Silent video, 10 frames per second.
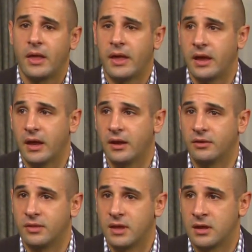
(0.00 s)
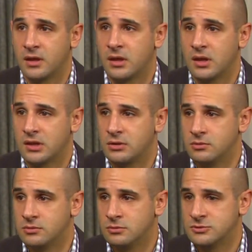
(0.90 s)
And they
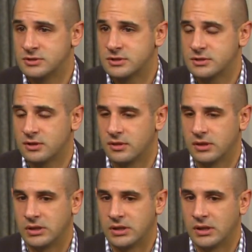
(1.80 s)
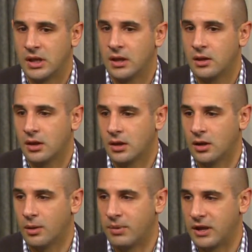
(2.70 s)
used the uh,
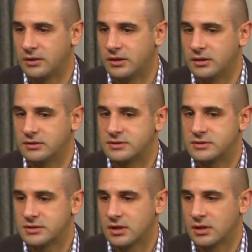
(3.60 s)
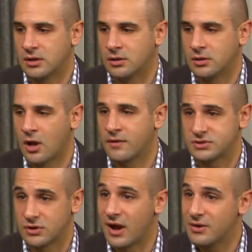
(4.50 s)
abandoned uh,
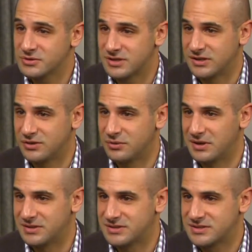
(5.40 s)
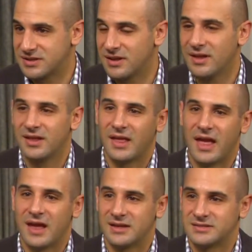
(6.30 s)
officer housing mm-hmm. units. Mm -hmm. Hmm.
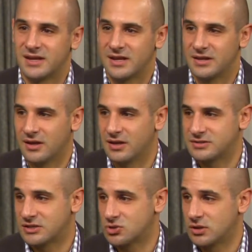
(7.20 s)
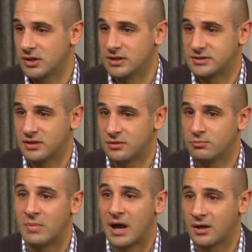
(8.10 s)
as a uh, essentially as a
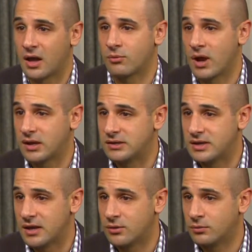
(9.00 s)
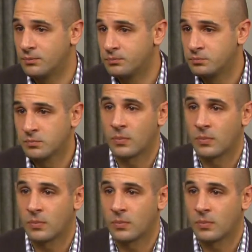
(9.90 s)
mock Iraqi town. I see.